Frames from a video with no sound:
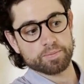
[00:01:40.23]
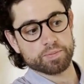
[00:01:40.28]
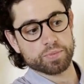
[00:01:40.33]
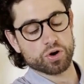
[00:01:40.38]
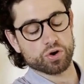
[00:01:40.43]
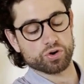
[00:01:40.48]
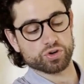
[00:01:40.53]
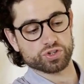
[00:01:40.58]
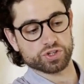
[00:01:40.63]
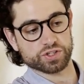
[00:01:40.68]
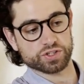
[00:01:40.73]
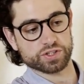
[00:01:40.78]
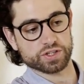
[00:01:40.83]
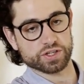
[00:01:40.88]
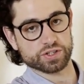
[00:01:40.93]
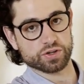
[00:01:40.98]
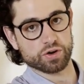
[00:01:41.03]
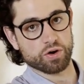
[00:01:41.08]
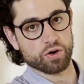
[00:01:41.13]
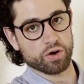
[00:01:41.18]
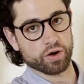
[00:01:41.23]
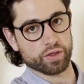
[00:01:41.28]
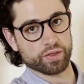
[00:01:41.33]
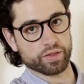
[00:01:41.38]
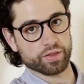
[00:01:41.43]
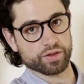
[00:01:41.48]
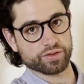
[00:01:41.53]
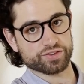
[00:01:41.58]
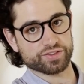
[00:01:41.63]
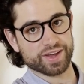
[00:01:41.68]
purchases on
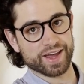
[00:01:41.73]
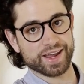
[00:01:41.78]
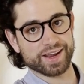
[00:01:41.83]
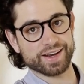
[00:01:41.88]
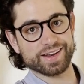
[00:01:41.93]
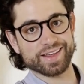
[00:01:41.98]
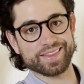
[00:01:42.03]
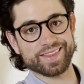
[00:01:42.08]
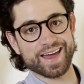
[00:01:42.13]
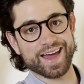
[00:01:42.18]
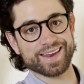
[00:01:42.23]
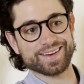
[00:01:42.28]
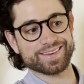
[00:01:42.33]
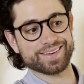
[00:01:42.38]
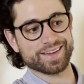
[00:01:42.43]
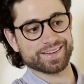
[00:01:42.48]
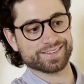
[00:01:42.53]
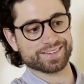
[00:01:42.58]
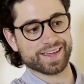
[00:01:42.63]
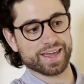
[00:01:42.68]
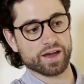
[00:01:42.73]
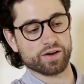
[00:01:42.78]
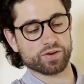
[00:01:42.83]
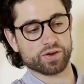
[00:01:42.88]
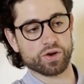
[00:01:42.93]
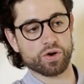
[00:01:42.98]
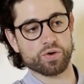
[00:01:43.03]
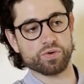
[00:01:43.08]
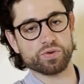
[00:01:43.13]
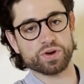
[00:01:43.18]
the site. That discount
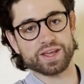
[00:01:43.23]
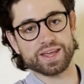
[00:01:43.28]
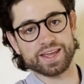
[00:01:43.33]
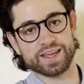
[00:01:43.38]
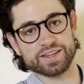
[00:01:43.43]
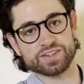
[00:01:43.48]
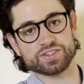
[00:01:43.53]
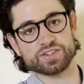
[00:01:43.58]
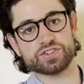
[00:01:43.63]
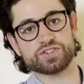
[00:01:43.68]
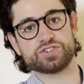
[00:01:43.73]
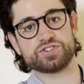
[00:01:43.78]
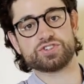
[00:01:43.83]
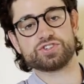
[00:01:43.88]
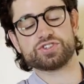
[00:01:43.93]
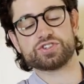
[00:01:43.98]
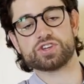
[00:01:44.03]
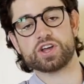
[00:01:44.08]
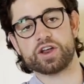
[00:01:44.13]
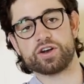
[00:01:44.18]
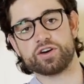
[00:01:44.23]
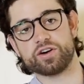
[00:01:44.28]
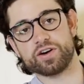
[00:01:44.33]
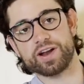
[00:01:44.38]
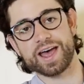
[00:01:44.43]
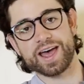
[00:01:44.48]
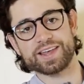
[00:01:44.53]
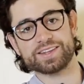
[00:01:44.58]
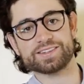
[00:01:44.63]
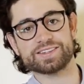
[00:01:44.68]
code is stutter,
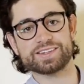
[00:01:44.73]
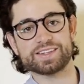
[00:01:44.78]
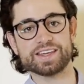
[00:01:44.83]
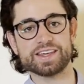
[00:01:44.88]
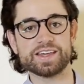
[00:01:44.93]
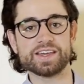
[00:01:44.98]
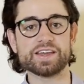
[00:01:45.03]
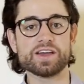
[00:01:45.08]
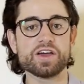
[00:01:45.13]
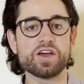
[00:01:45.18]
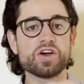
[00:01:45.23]
STUTTER,